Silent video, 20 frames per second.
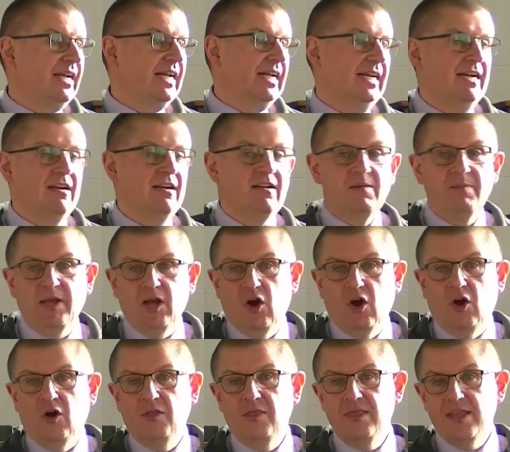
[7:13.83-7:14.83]
clearly be
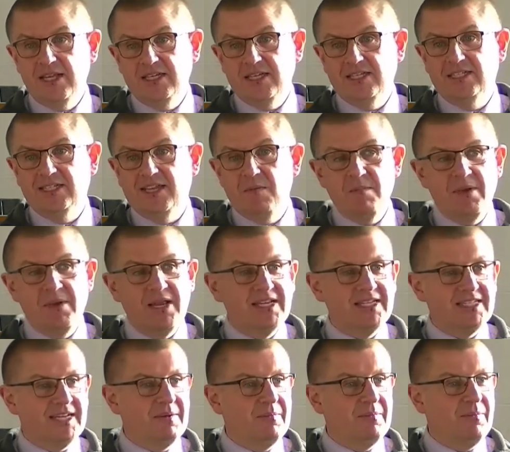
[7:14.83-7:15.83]
on this
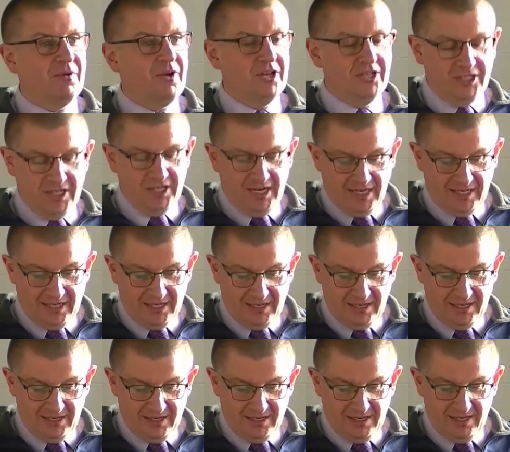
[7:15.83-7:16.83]
amazing project,
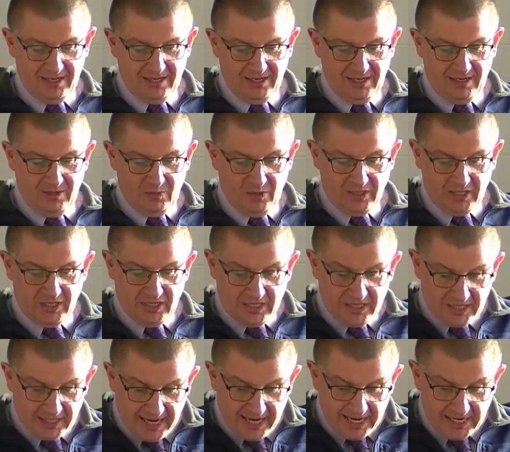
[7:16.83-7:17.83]
which is
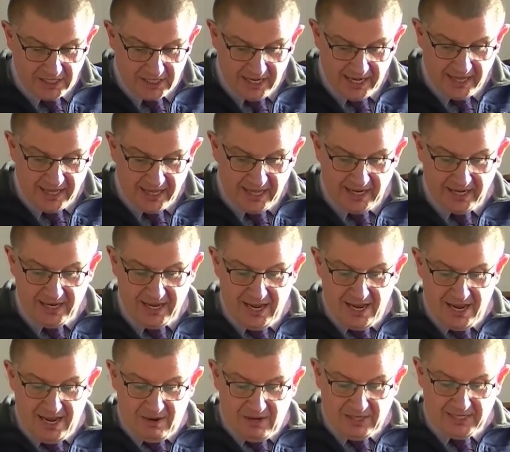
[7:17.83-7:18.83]
essentially
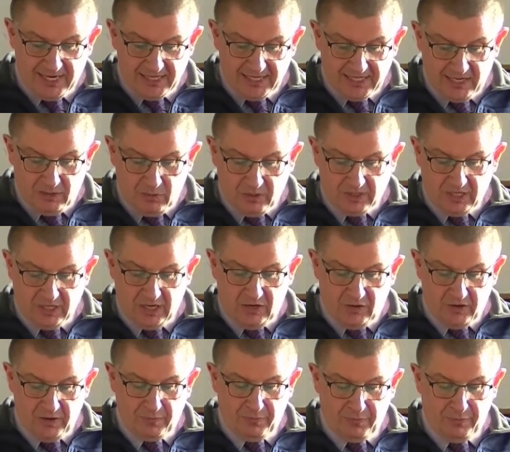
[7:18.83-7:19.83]
what the
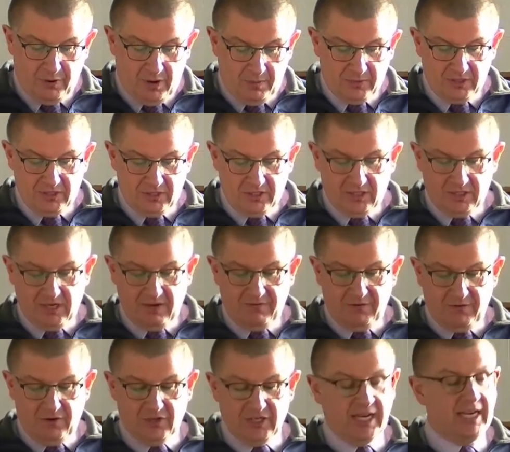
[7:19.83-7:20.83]
Lord promises in
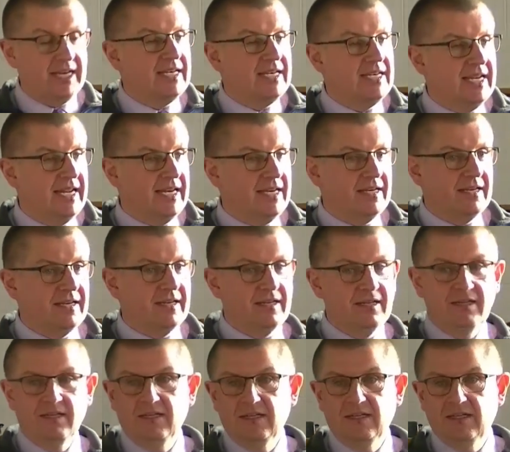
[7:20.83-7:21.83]
verse 18.
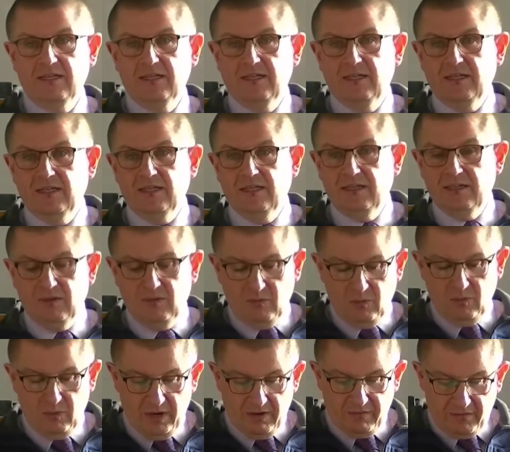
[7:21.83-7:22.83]

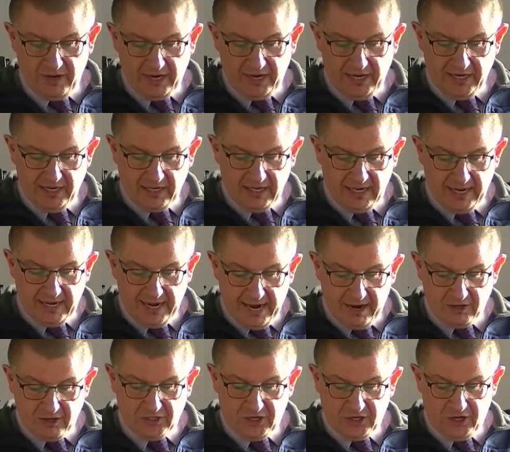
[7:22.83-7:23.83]
Whenever he
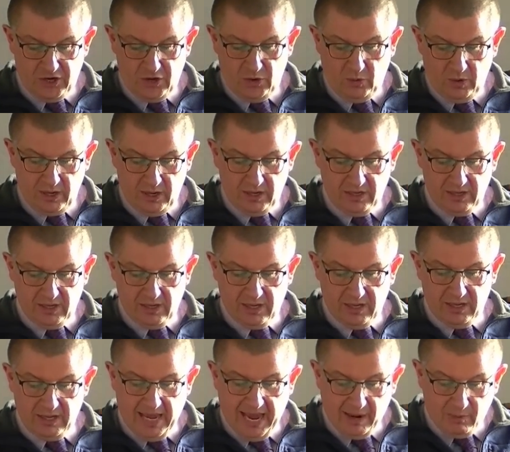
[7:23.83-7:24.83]
declares to Noah,
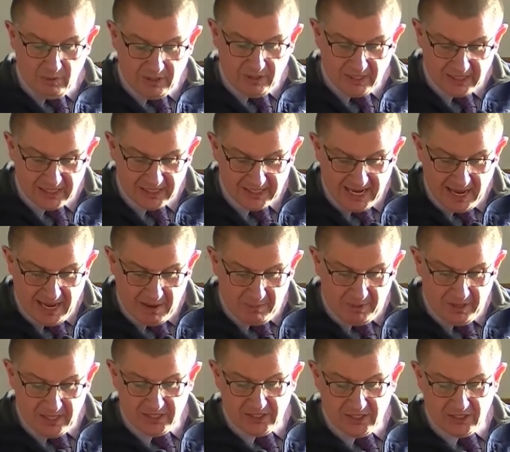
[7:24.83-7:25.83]
"I will
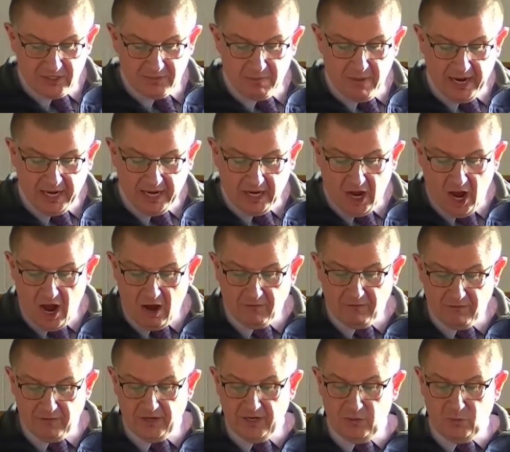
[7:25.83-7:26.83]
establish my
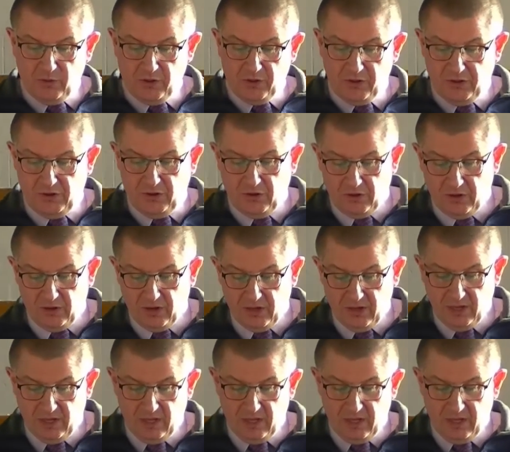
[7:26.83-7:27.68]
covenant with you,